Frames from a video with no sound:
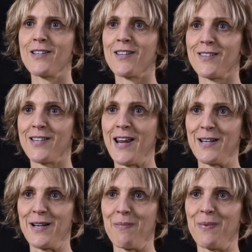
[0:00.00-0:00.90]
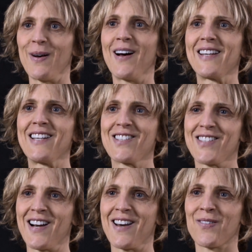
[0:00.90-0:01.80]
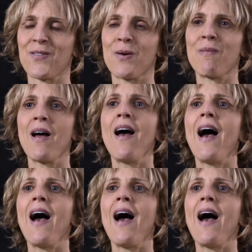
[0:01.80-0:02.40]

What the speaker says: to stand up on each side of the room,